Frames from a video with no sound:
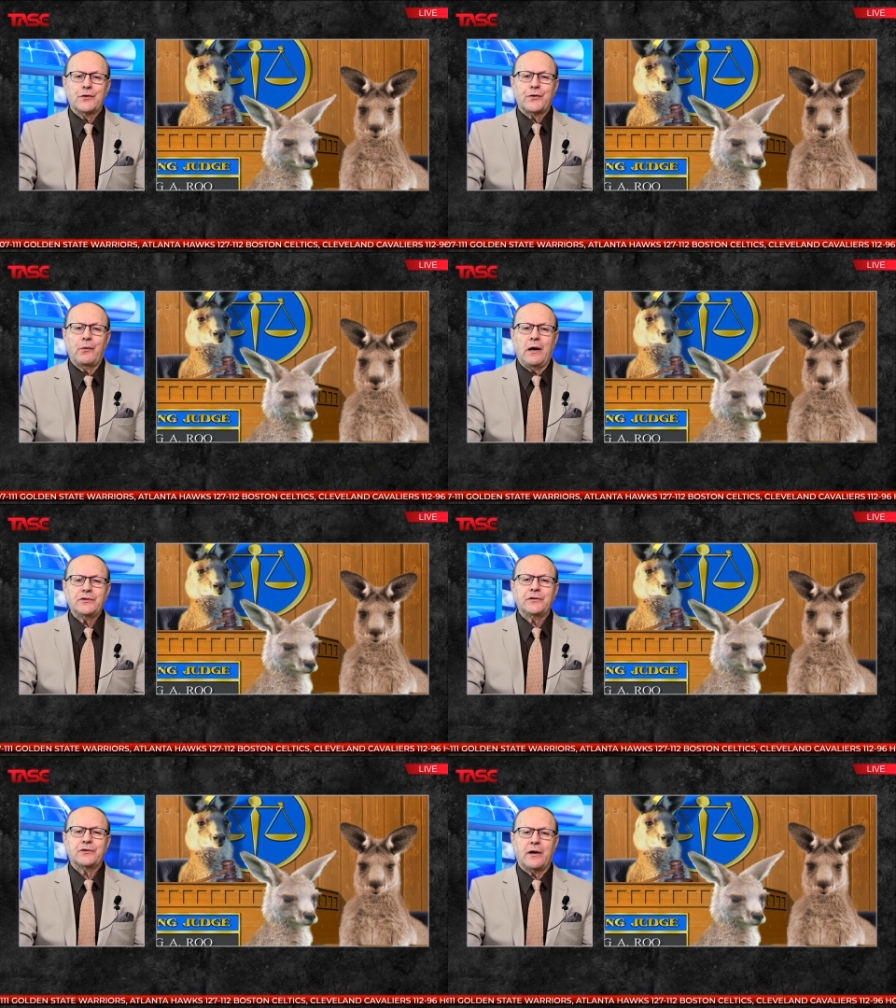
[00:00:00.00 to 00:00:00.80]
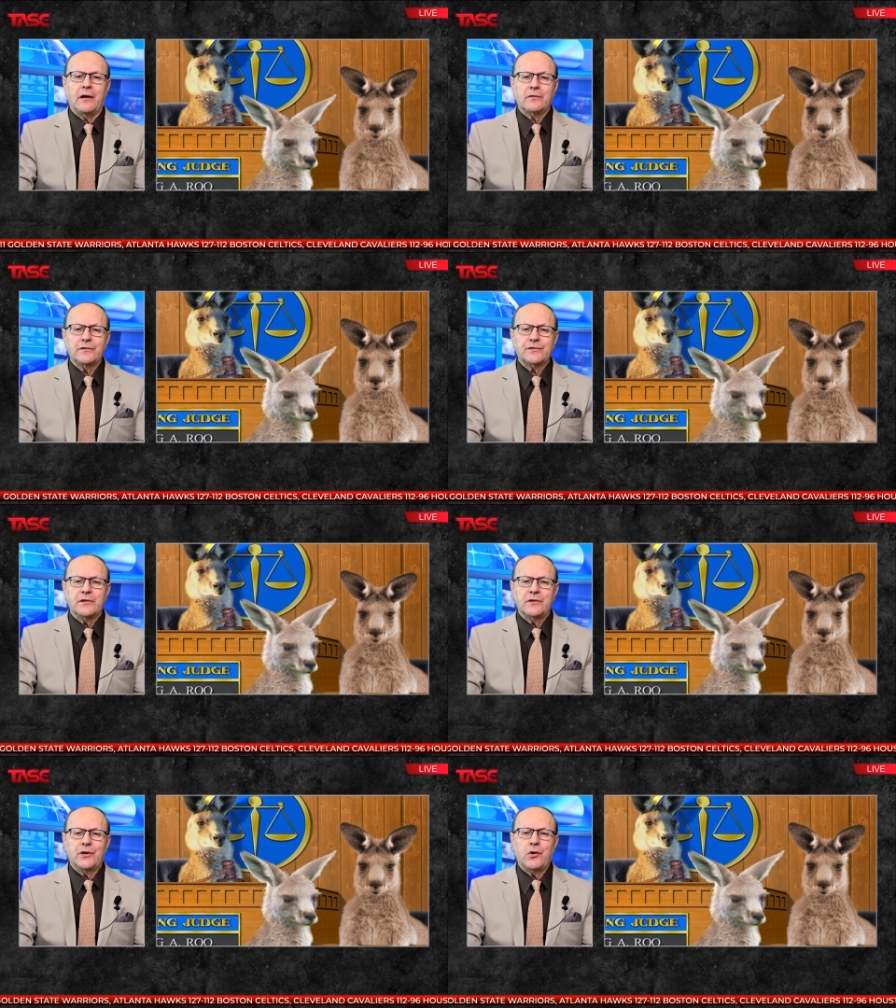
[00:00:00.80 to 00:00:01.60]
Throughout the trials,
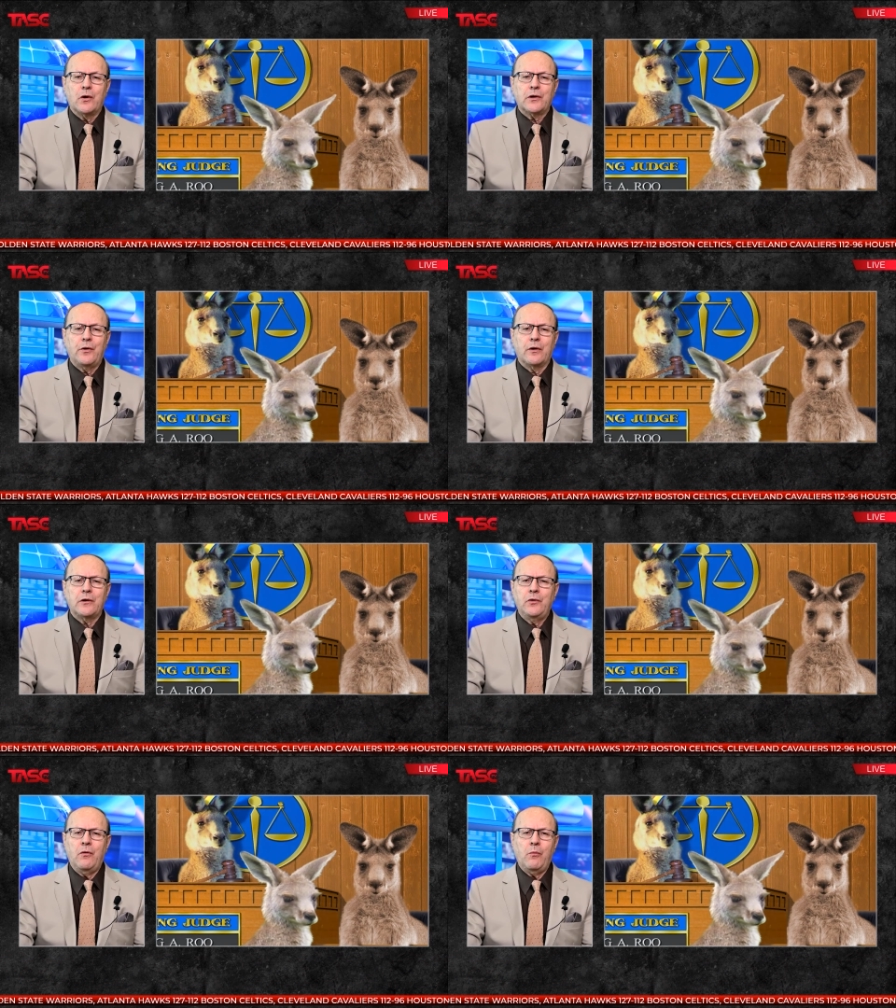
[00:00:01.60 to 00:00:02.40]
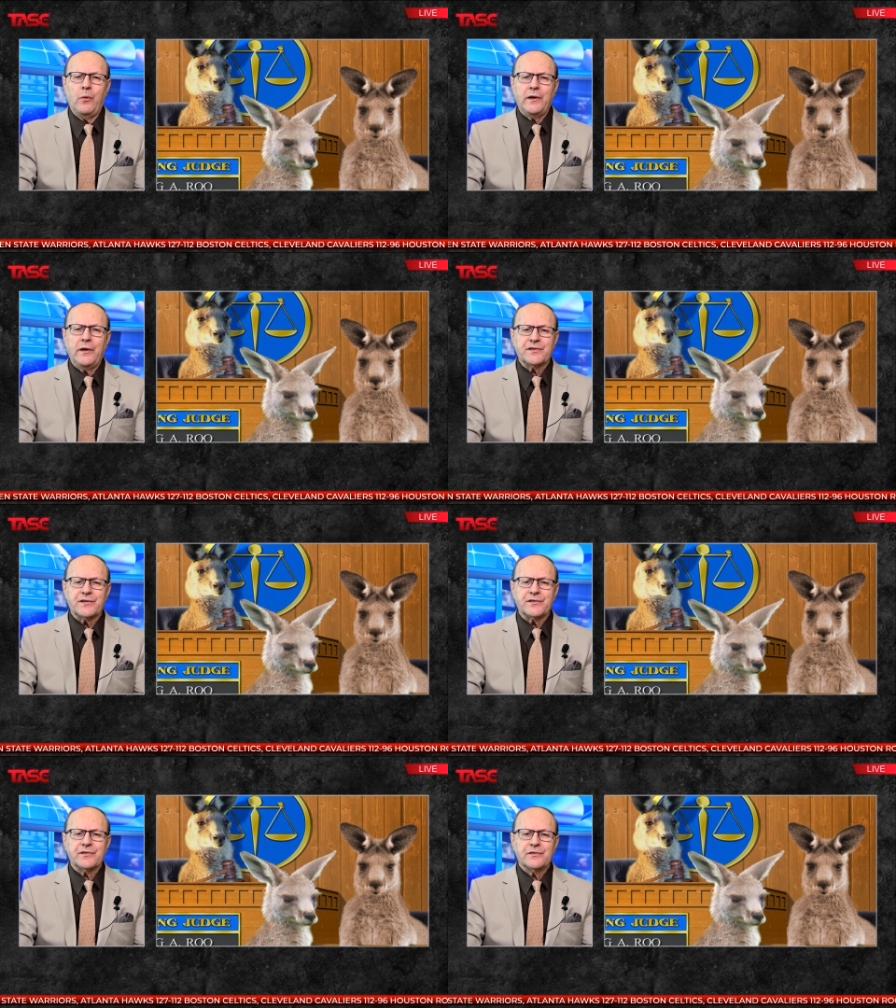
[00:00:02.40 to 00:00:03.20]
the court heard no
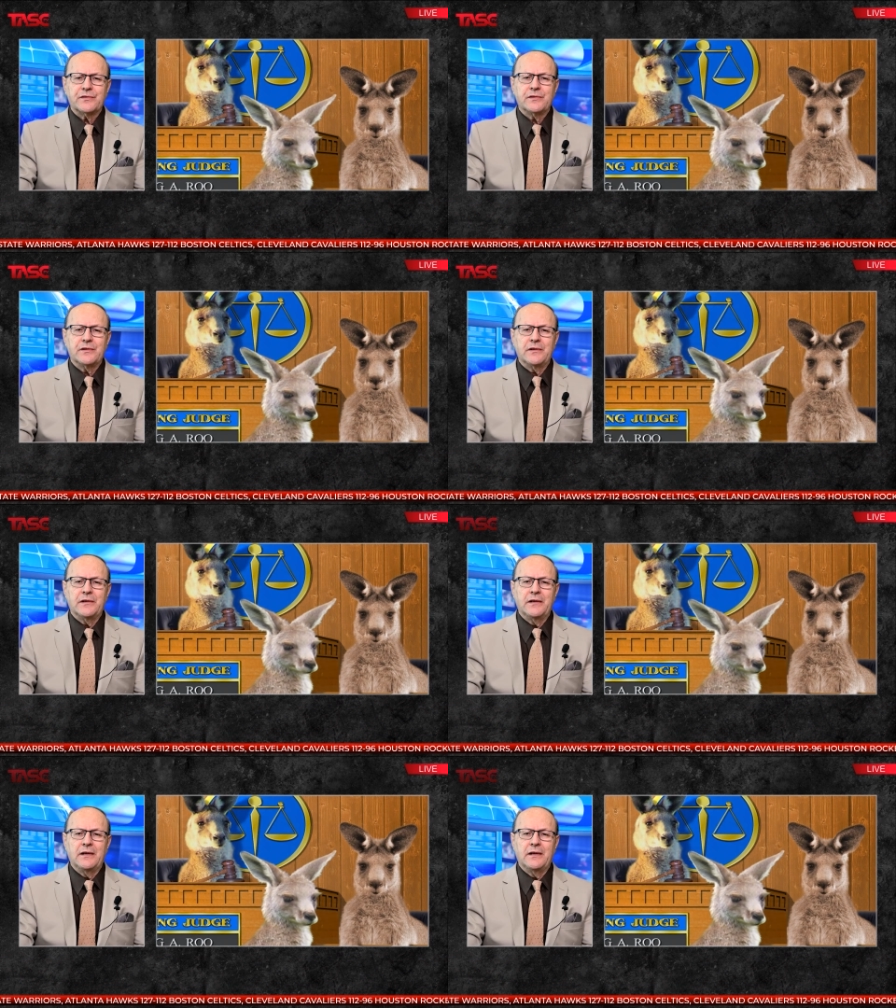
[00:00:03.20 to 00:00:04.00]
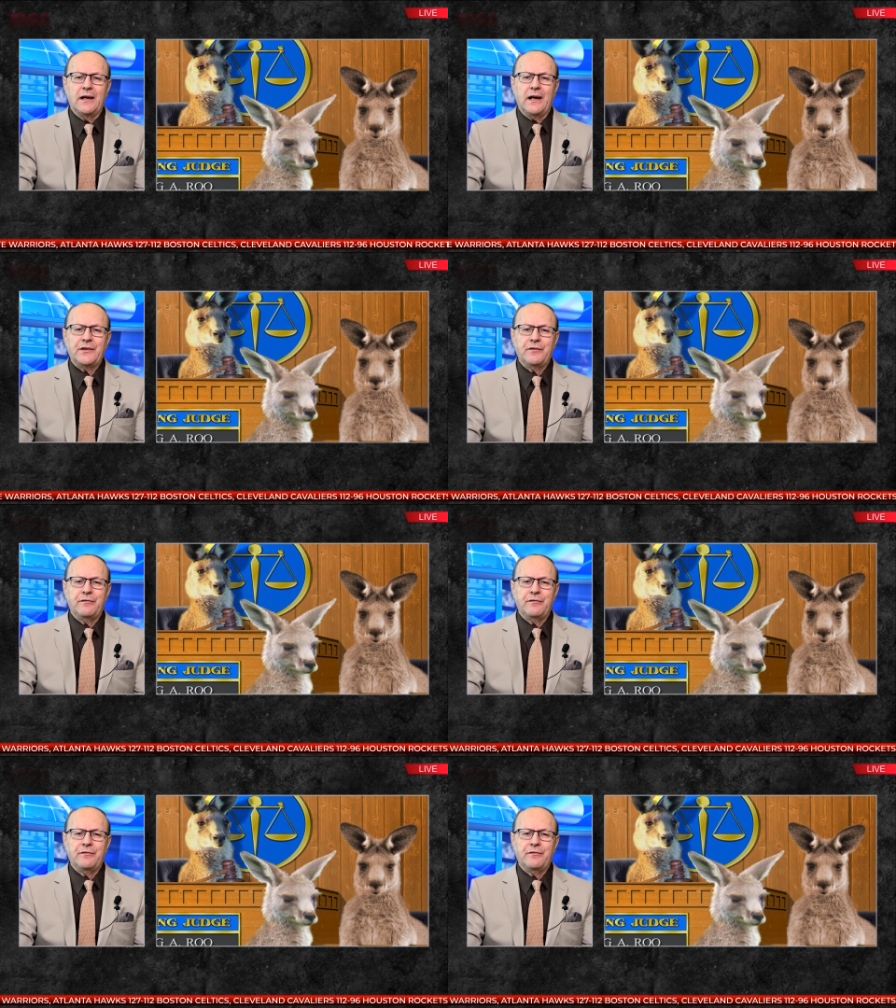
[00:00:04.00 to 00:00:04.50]
witnesses, and